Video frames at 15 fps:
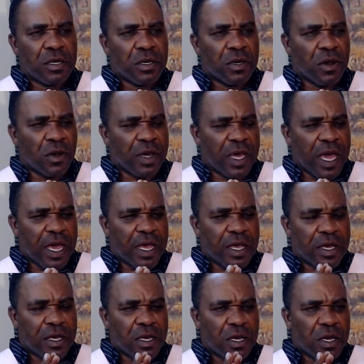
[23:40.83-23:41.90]
Okay.
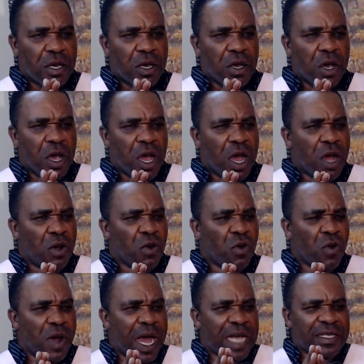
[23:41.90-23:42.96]
Uh,
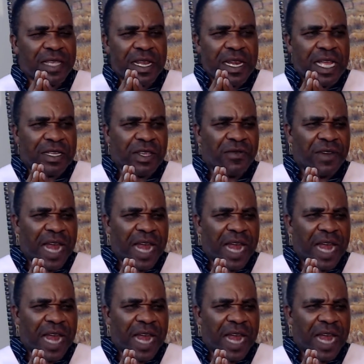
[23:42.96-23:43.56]
who has a native